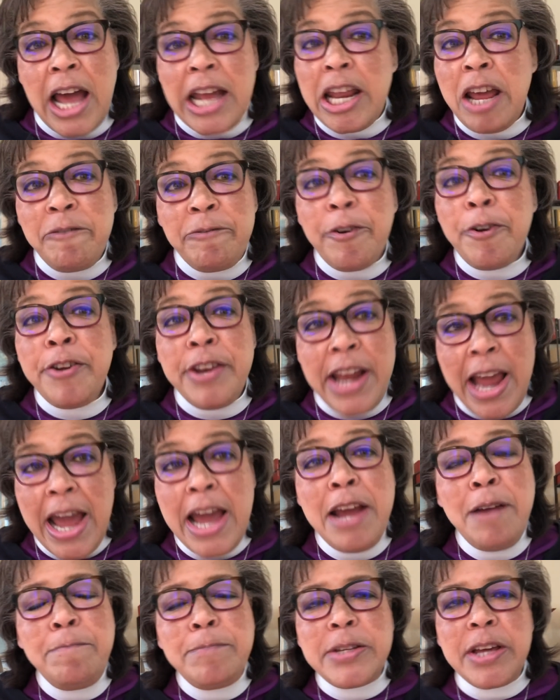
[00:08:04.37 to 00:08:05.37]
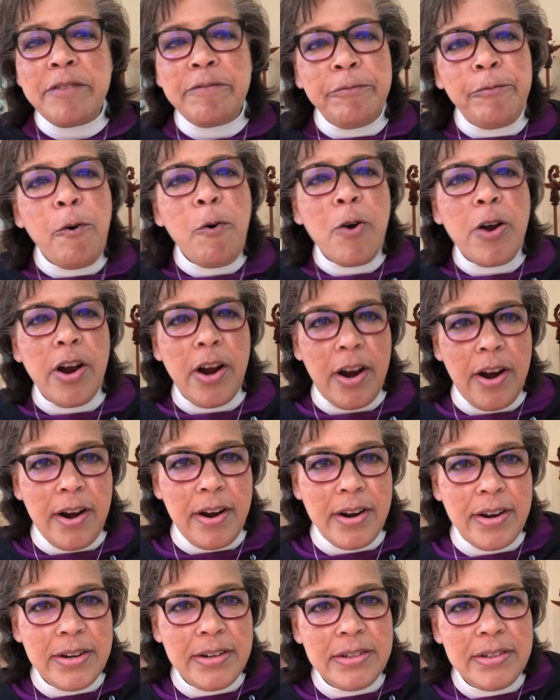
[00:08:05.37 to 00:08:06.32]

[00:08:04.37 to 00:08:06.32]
ever named it for her,